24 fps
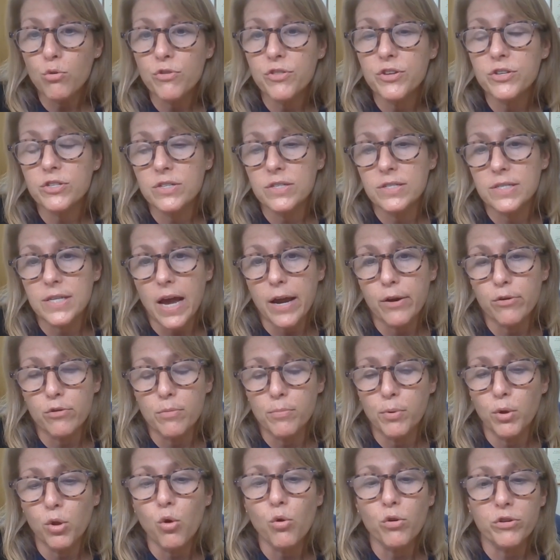the
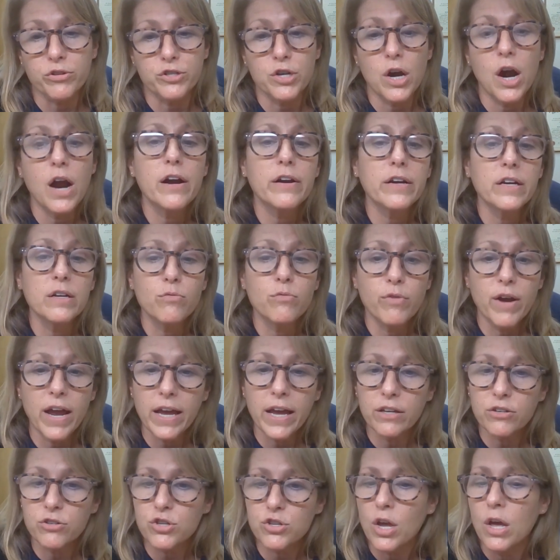desirable or target
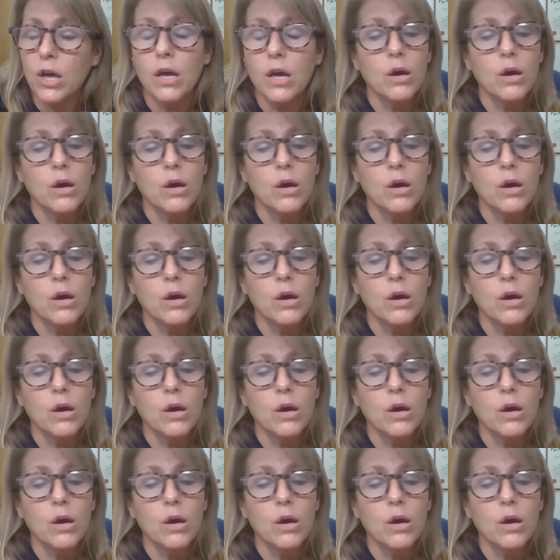range